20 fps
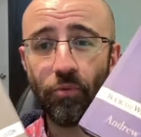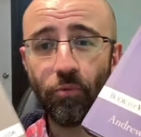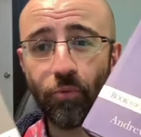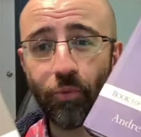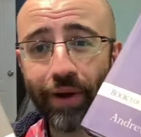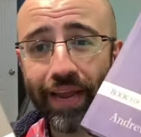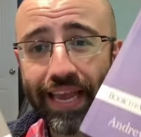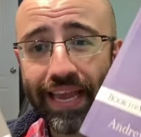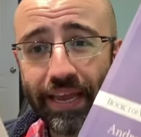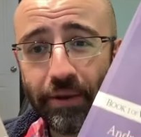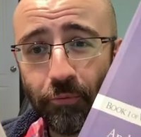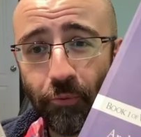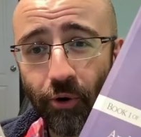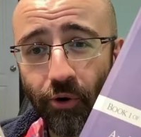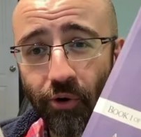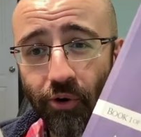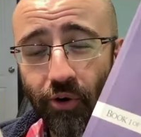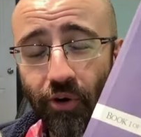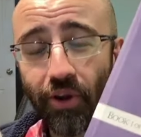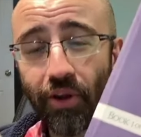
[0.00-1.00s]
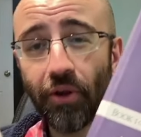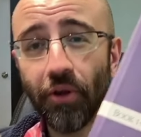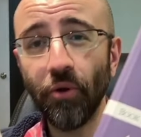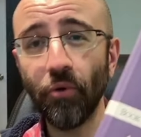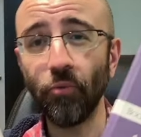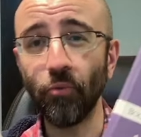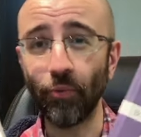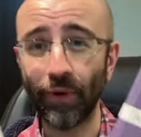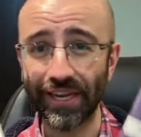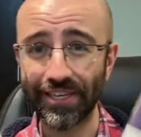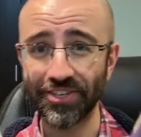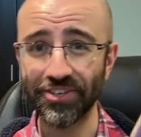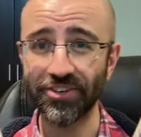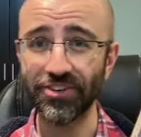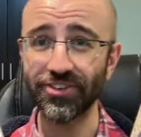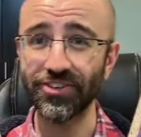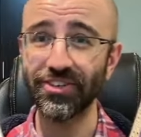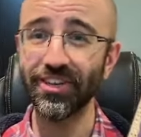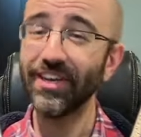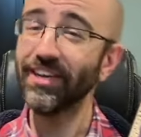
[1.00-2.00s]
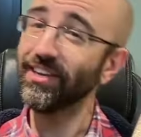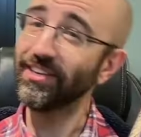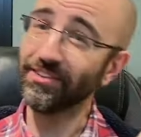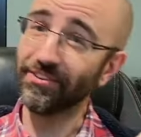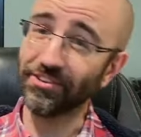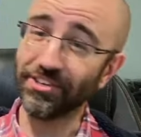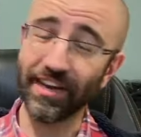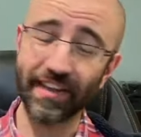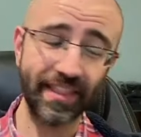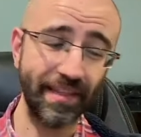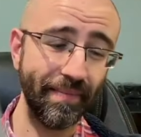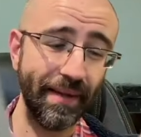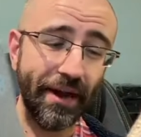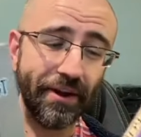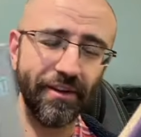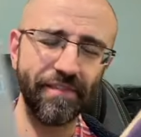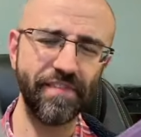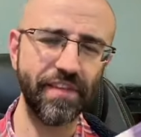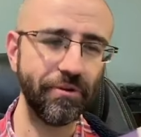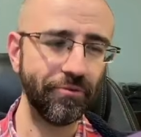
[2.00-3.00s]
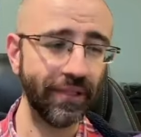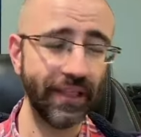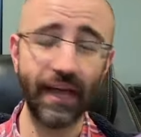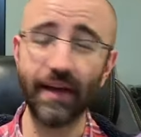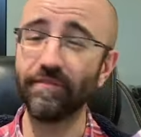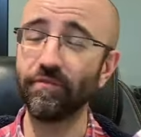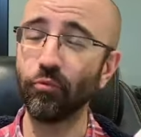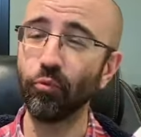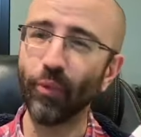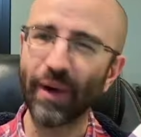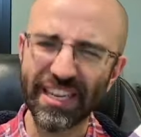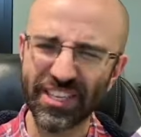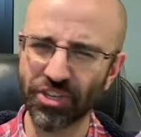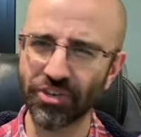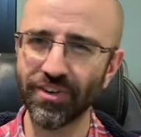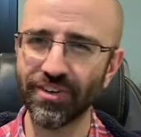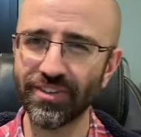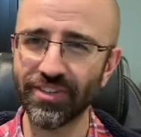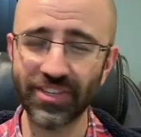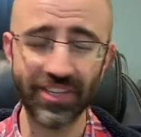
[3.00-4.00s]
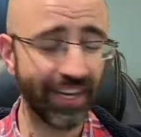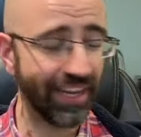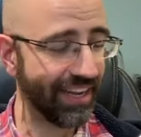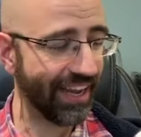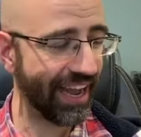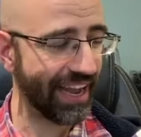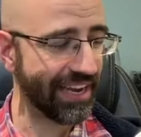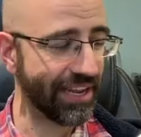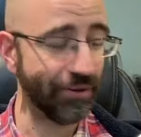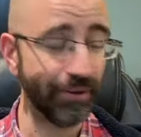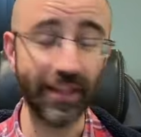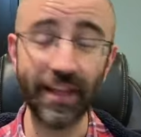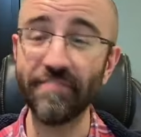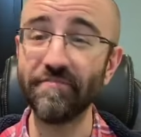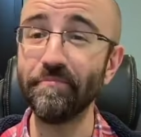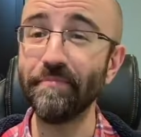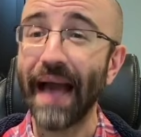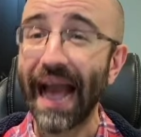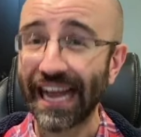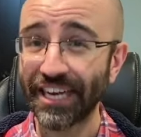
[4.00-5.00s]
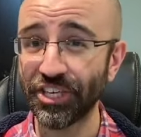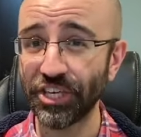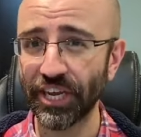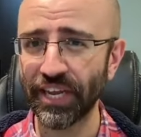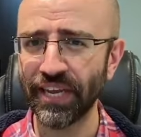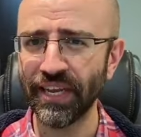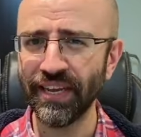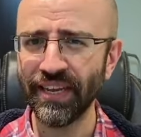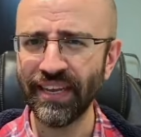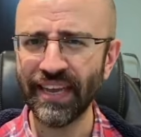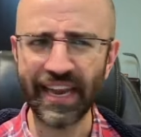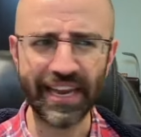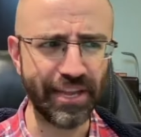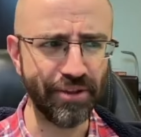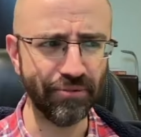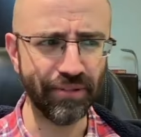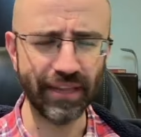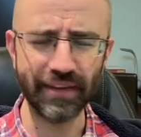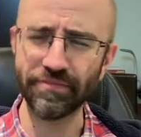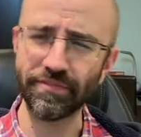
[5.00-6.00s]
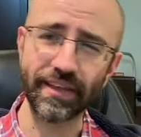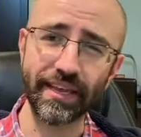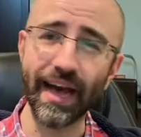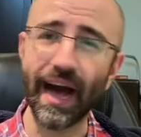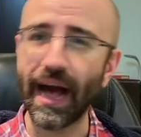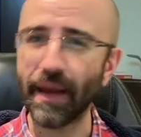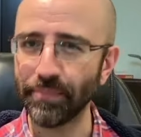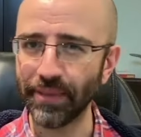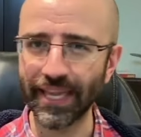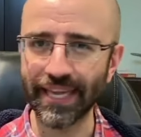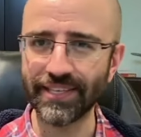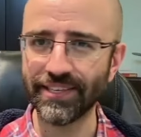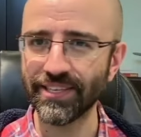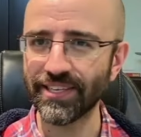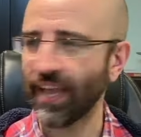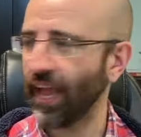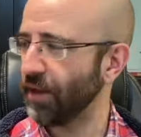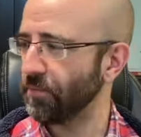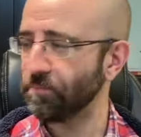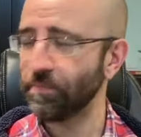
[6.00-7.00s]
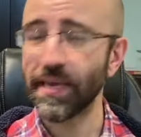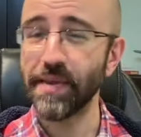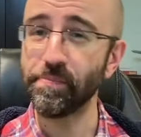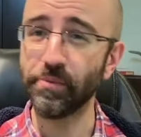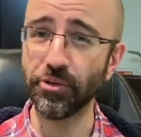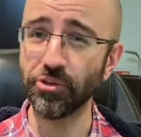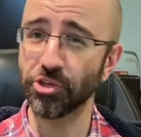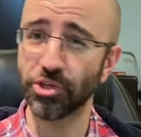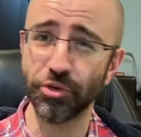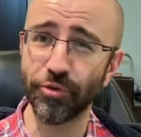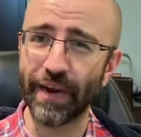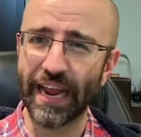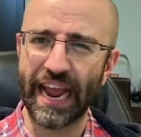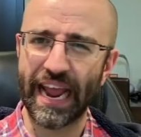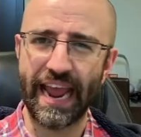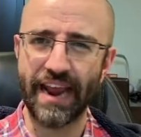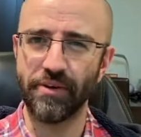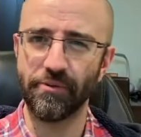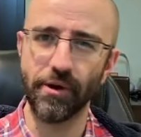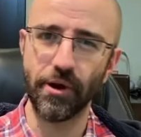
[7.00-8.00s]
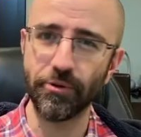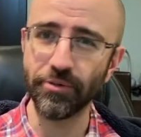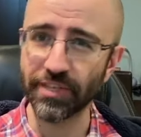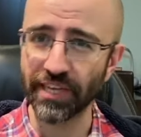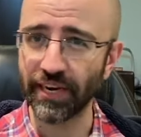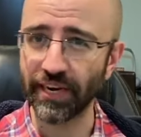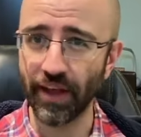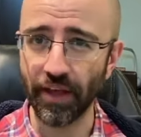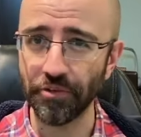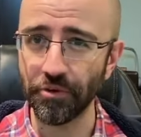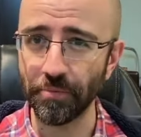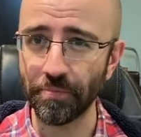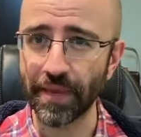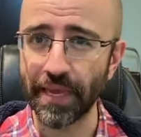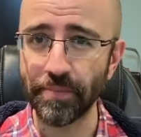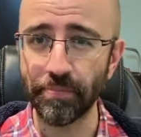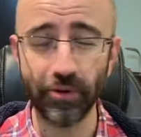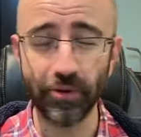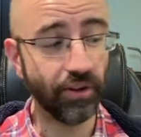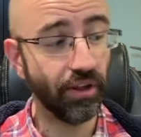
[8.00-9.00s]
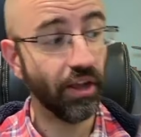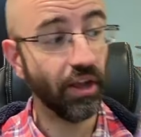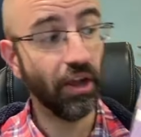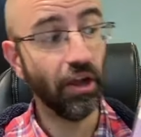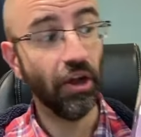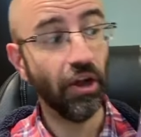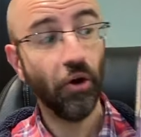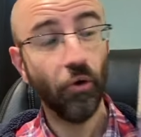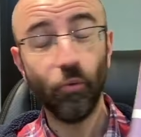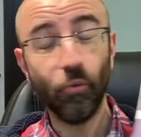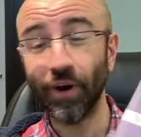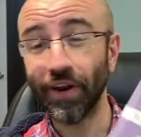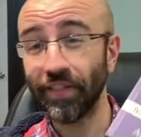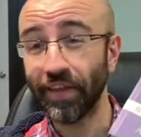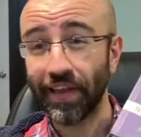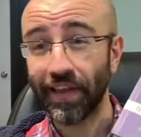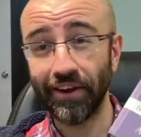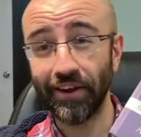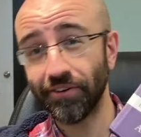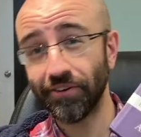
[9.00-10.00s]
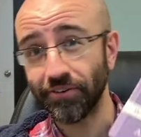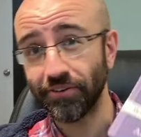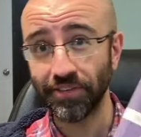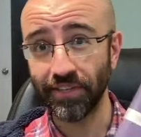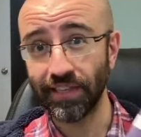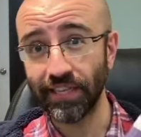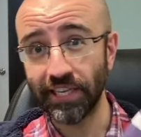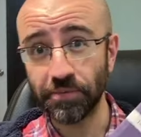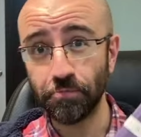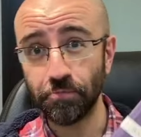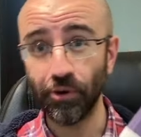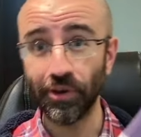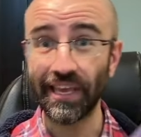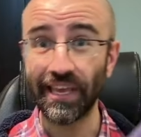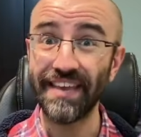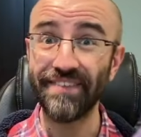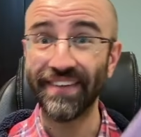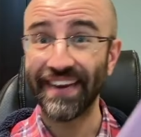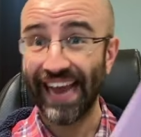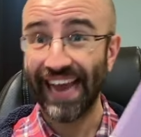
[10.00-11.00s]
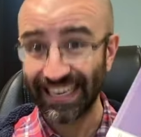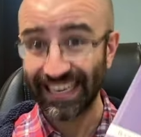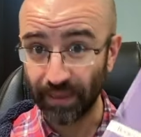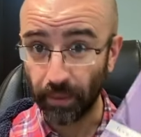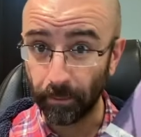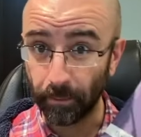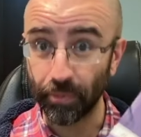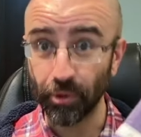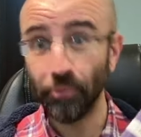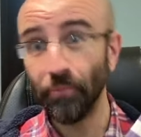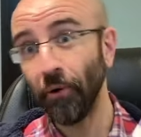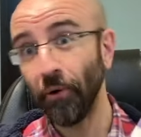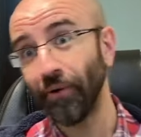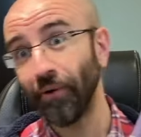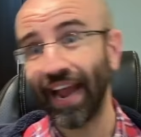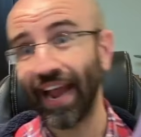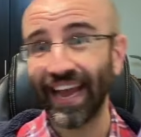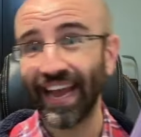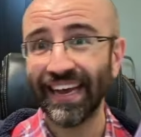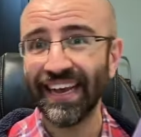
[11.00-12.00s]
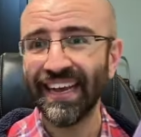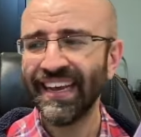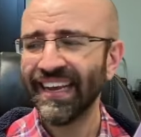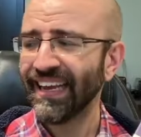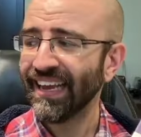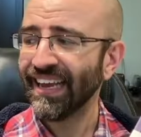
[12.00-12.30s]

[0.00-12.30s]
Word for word: We Were wizards. So check them out if you love wizards and you love magic and you love goblins and people shooting arrows at other people. One of the characters in this book even has a boomerang.